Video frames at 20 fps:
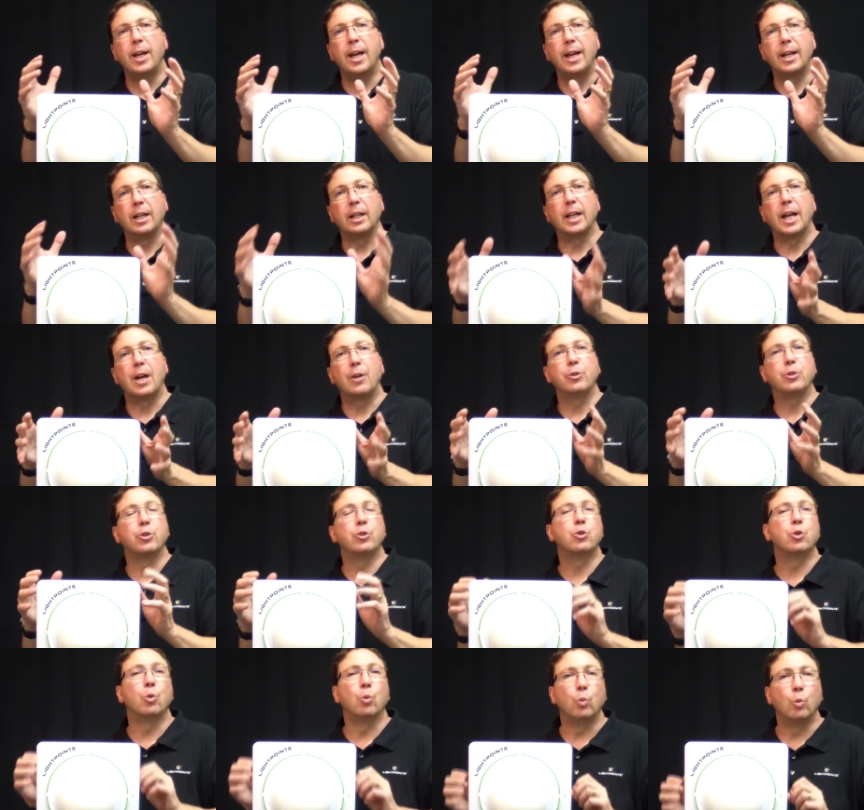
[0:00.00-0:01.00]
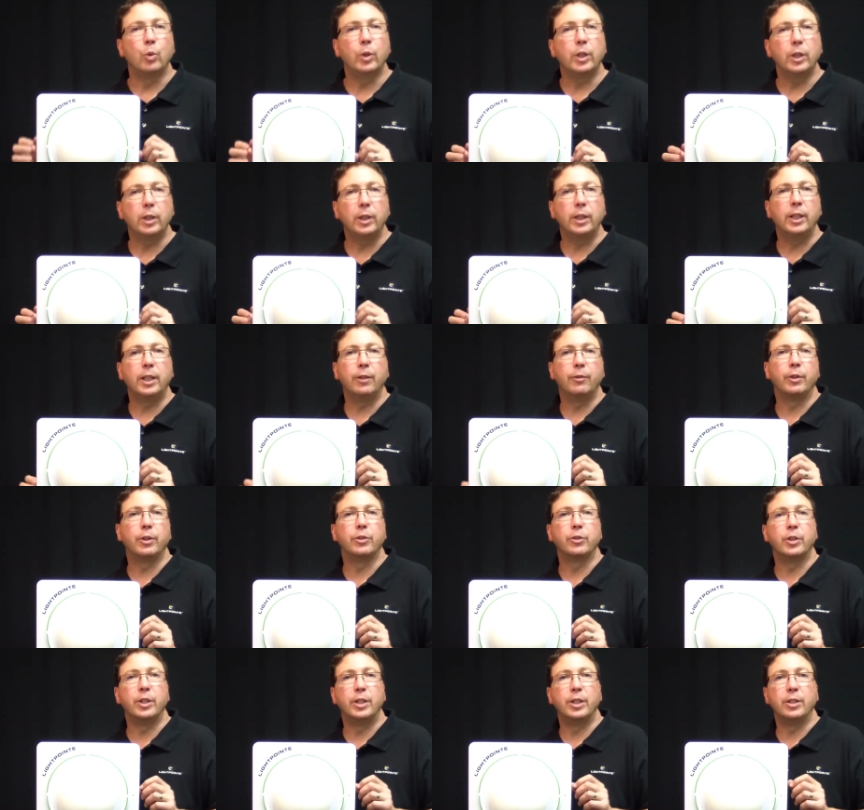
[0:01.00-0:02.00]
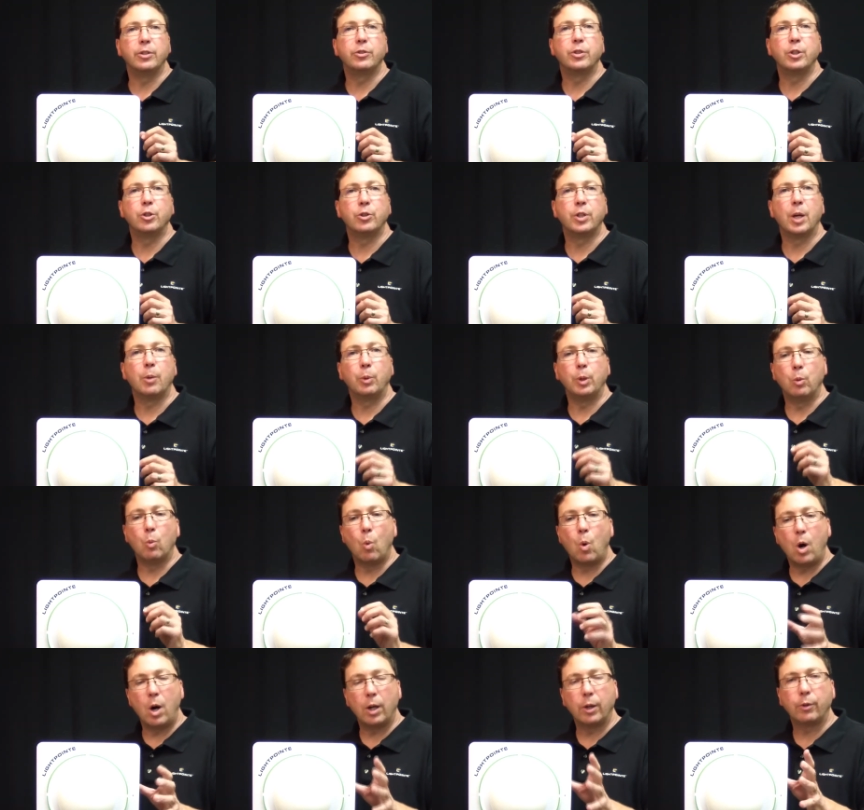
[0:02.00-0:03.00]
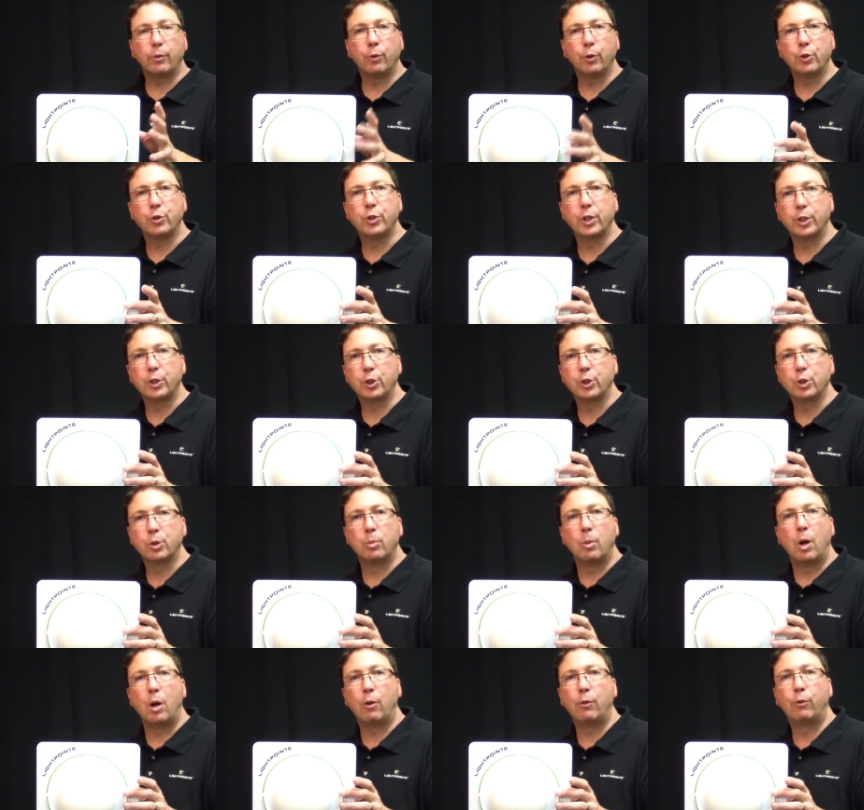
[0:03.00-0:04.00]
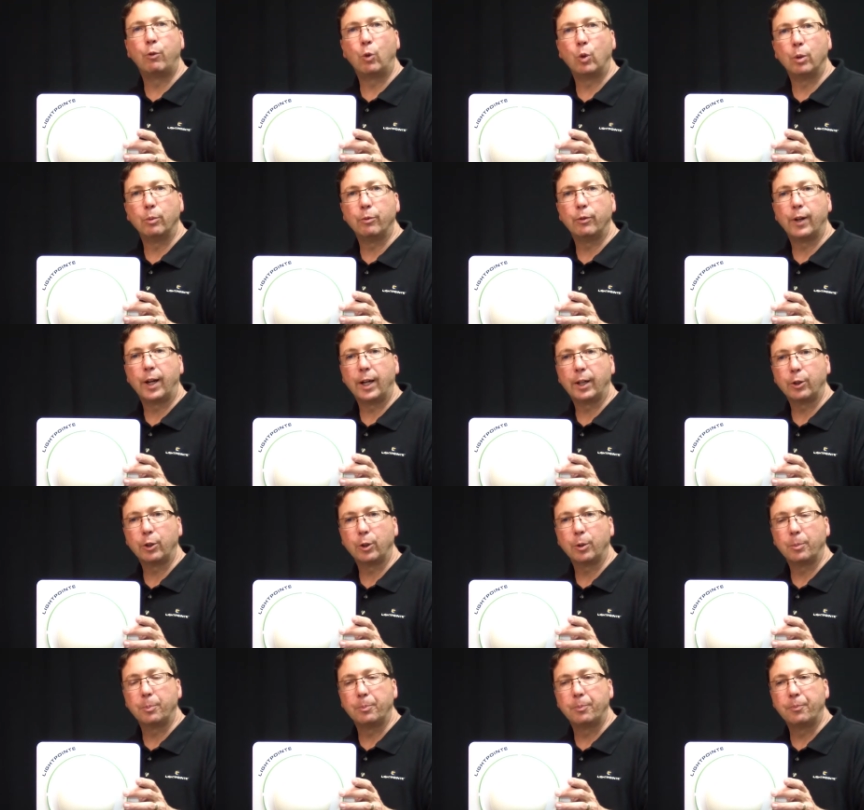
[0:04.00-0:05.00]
and allows us to really give us the distance that we want for such a small form factor.